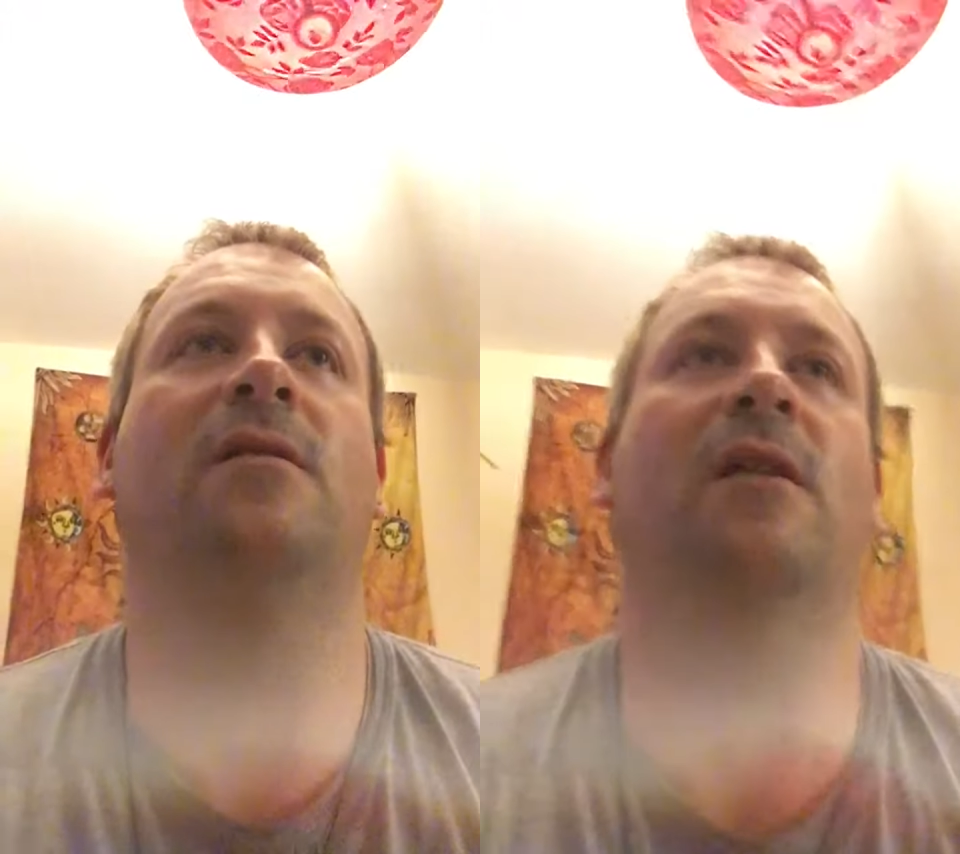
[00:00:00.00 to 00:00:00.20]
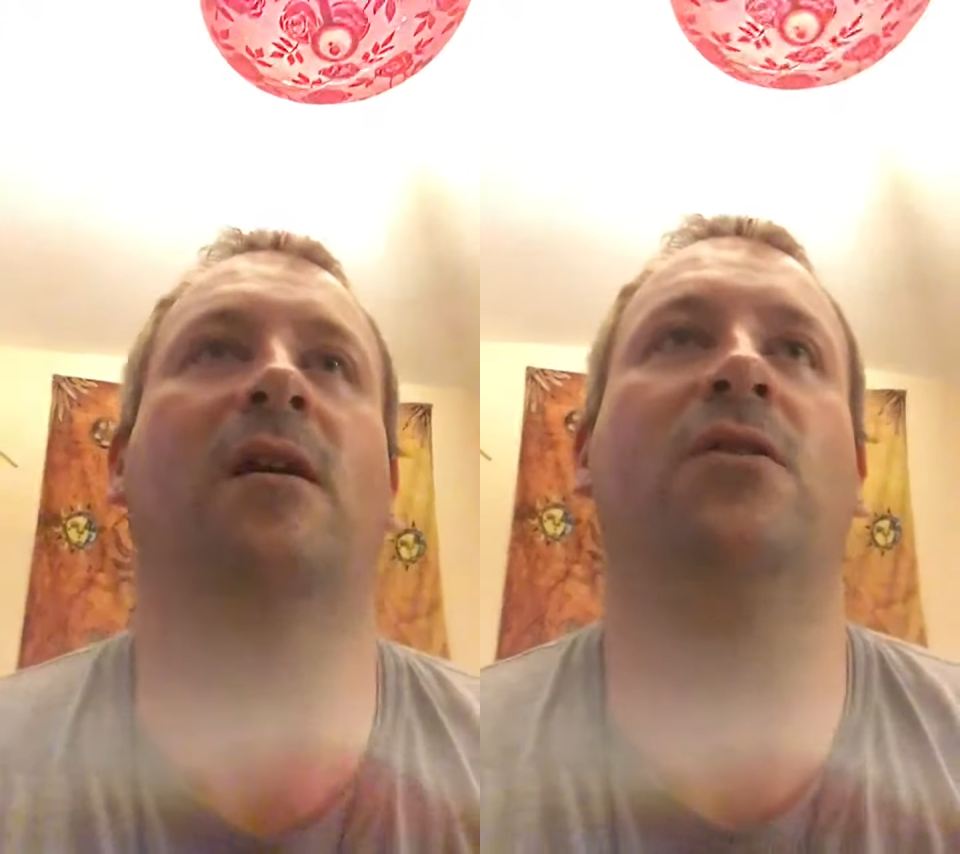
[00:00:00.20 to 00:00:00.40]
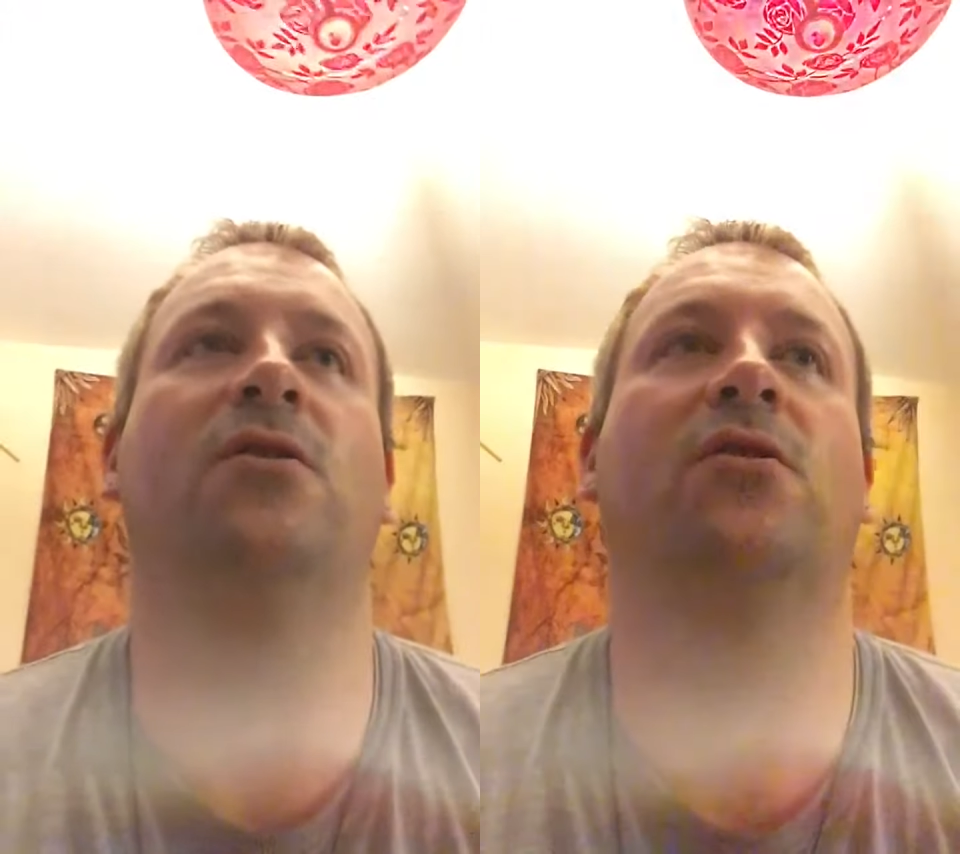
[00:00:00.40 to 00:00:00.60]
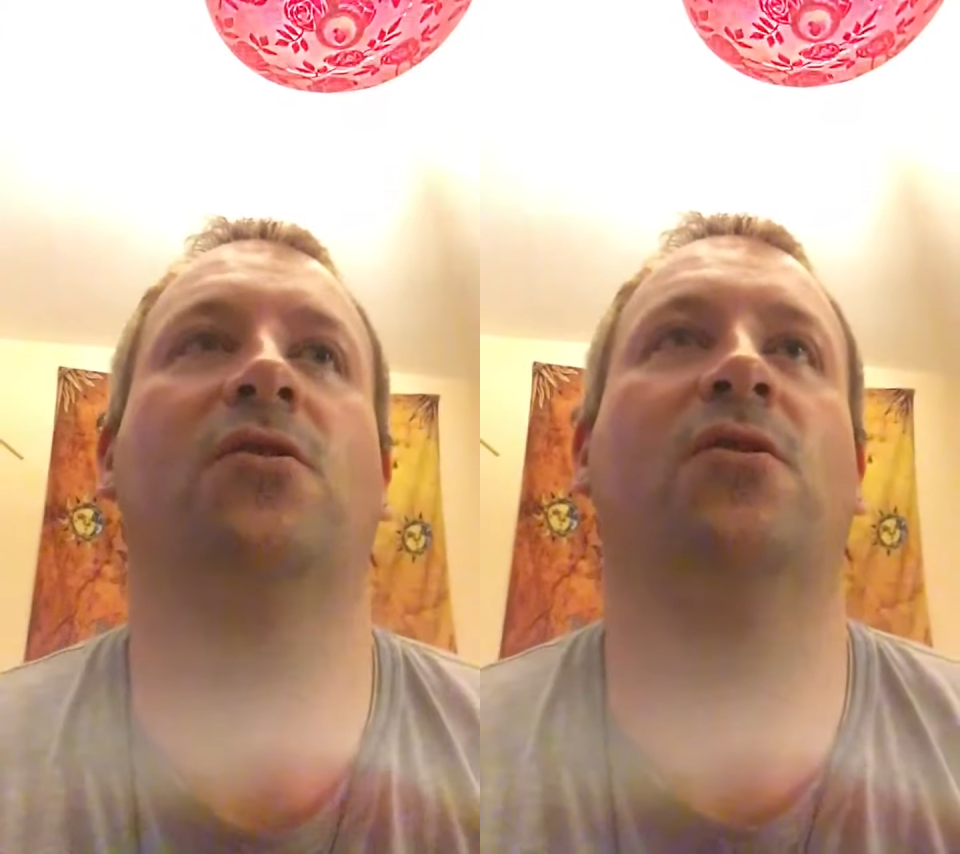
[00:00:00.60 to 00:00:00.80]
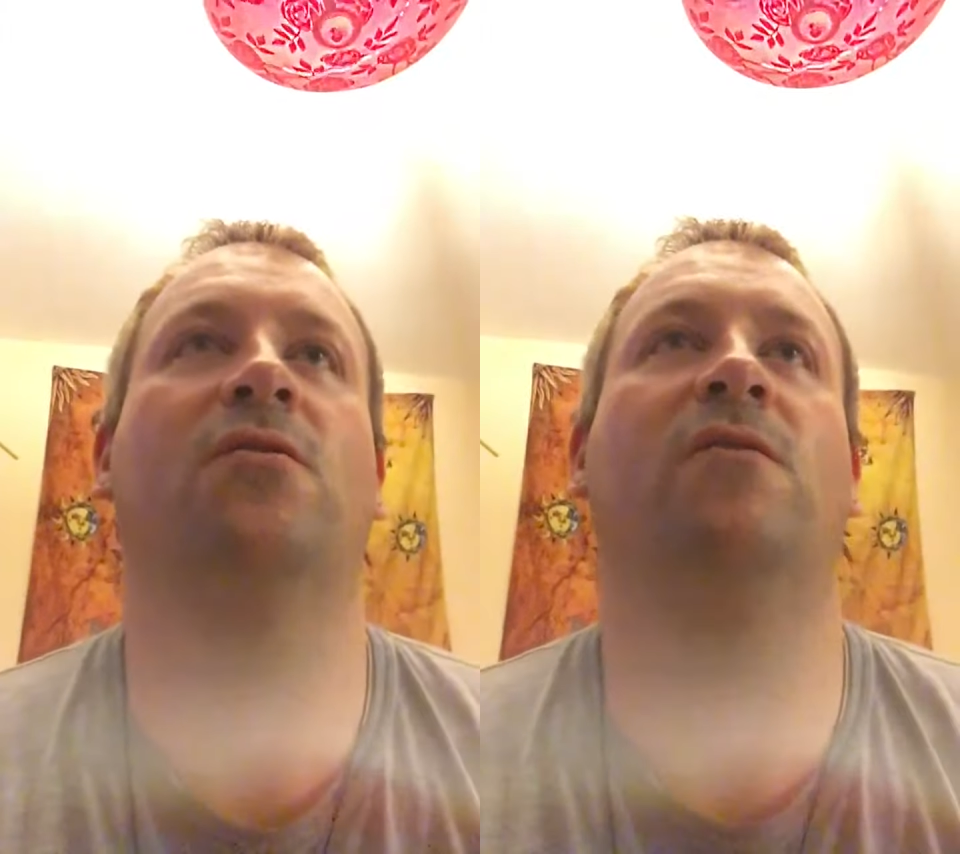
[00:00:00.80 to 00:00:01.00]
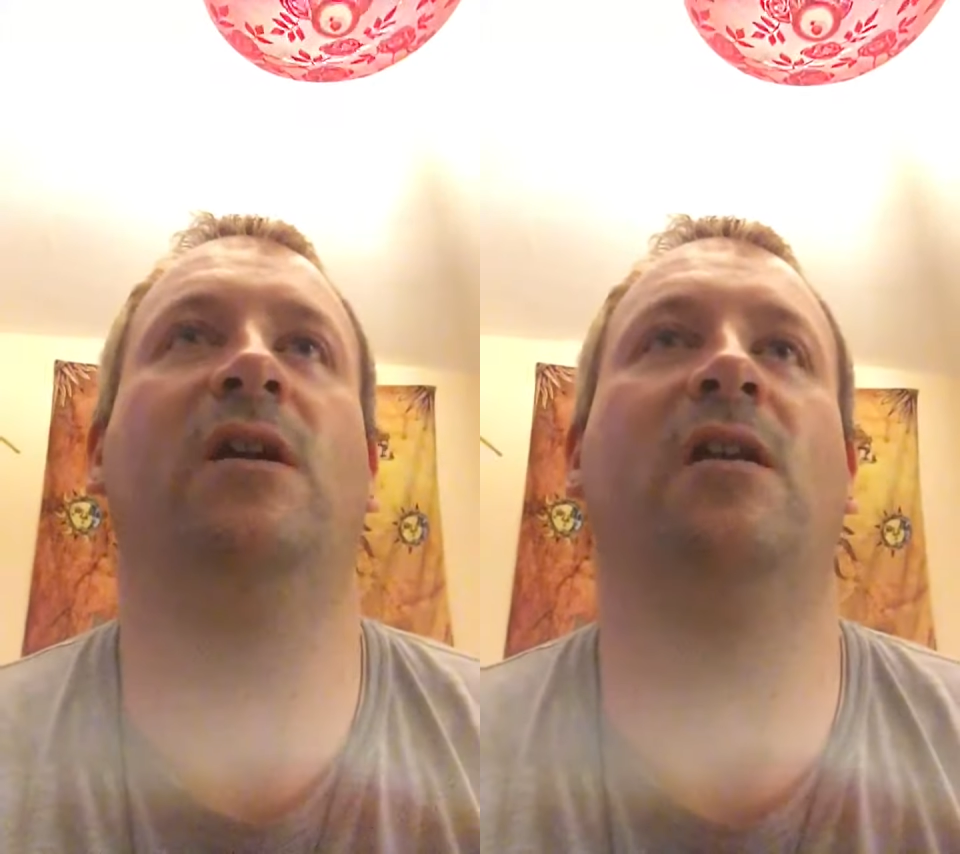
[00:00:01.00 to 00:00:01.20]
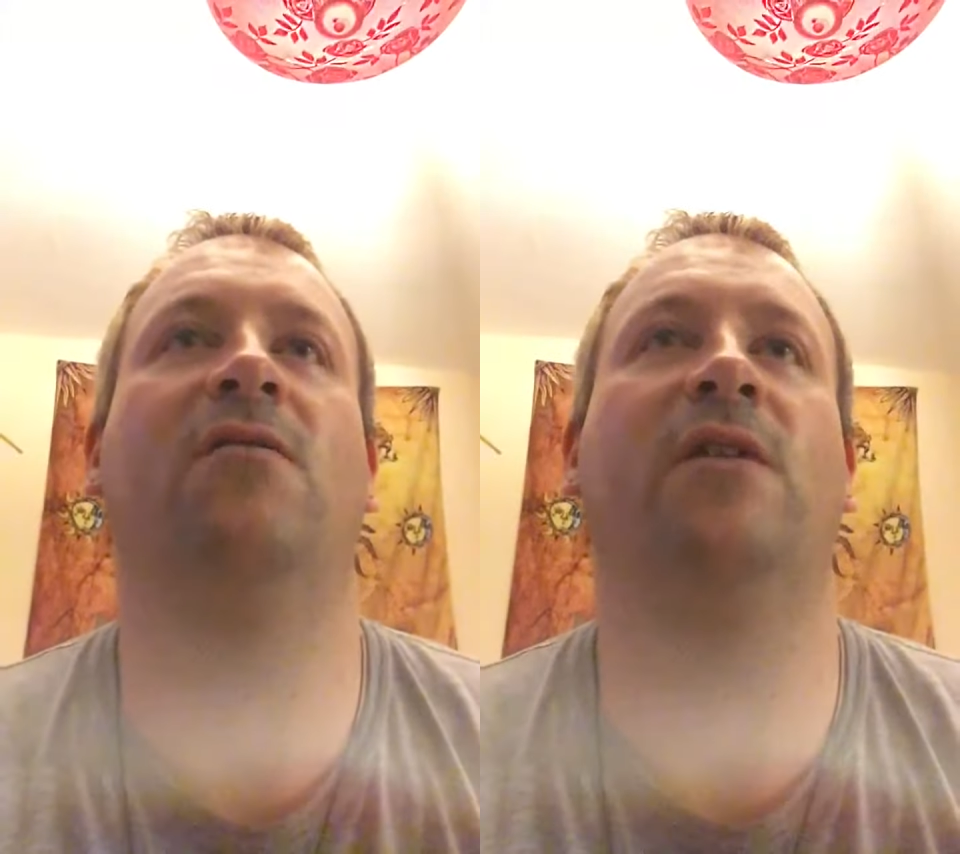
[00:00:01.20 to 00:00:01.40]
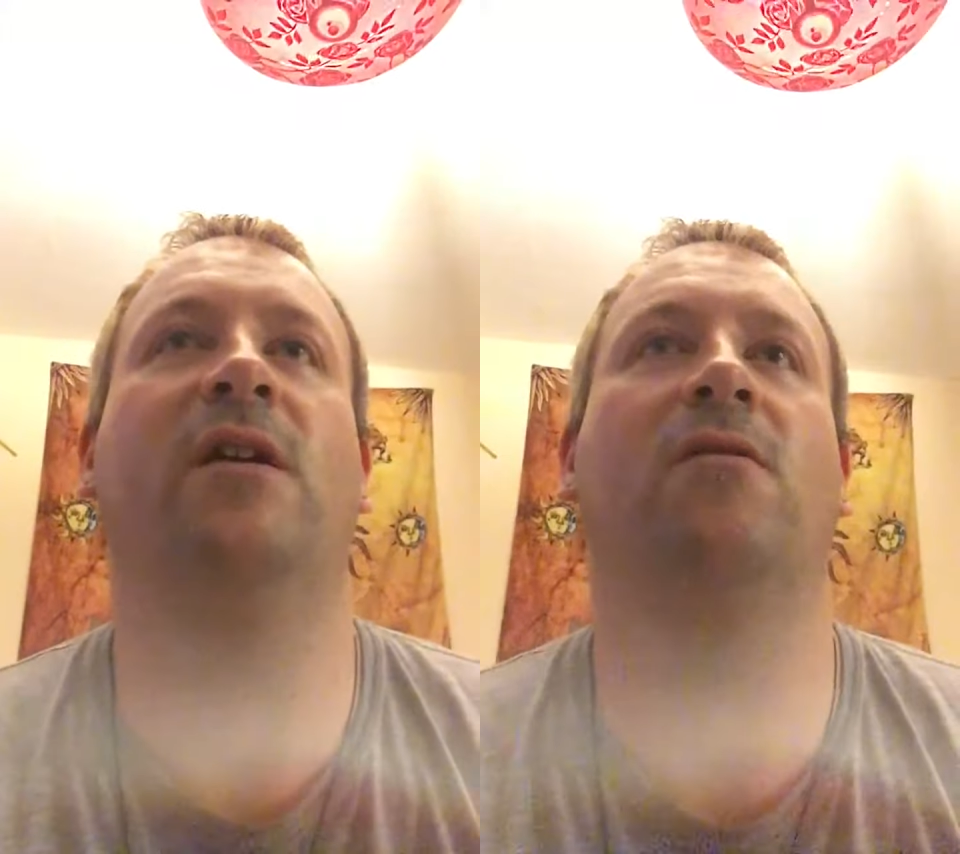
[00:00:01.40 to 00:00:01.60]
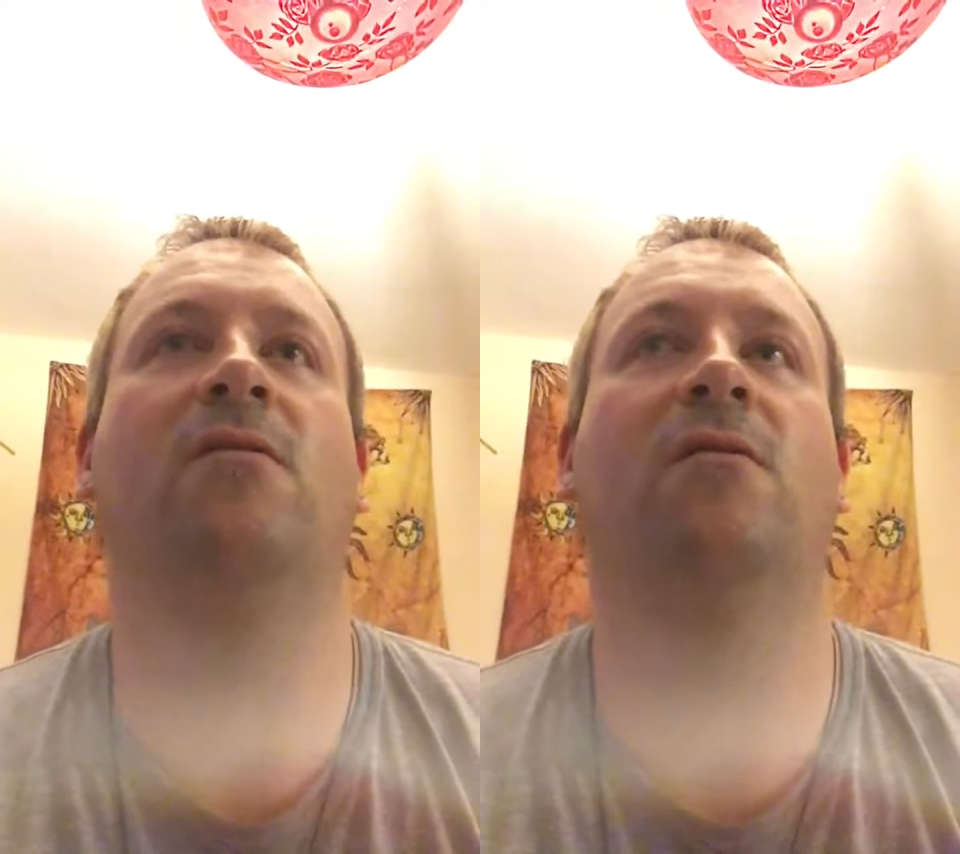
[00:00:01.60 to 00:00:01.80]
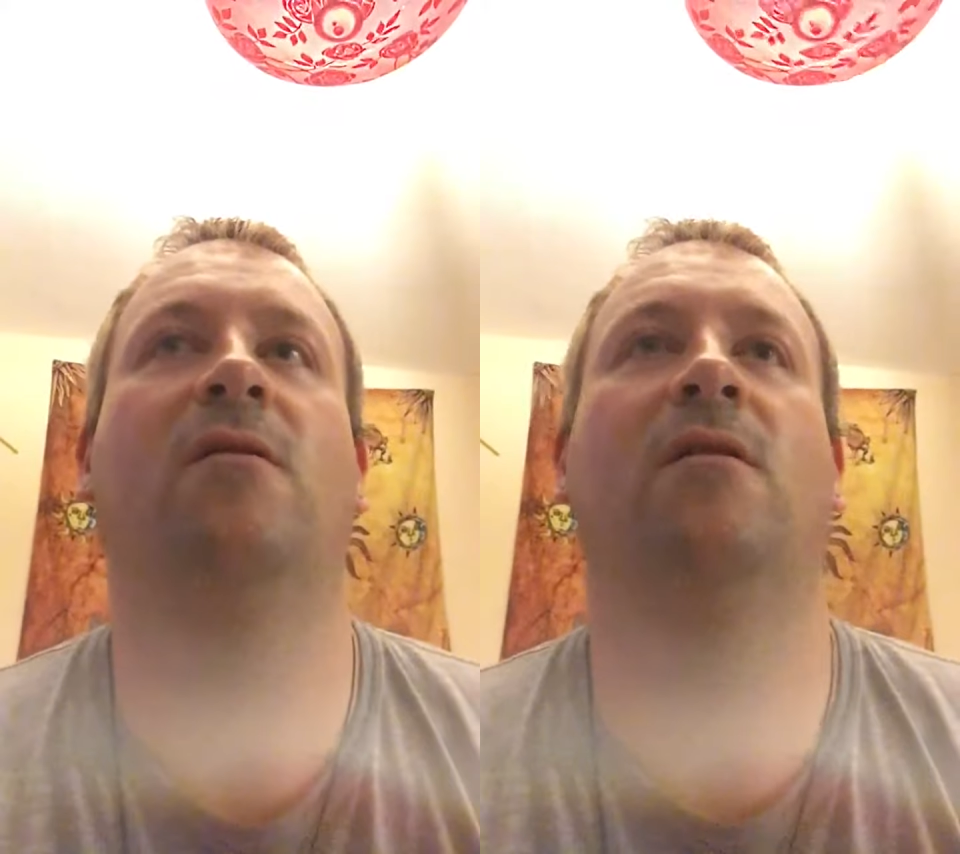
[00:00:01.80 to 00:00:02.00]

that and just really feel